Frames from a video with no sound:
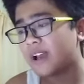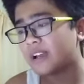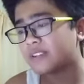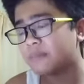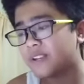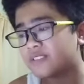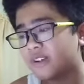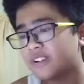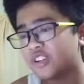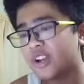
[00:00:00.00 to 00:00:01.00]

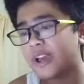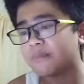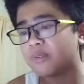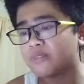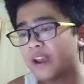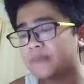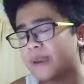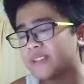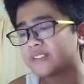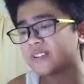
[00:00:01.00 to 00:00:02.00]
administration and provide
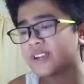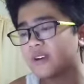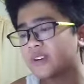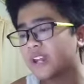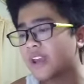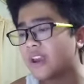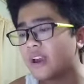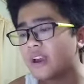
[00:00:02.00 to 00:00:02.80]
basic security.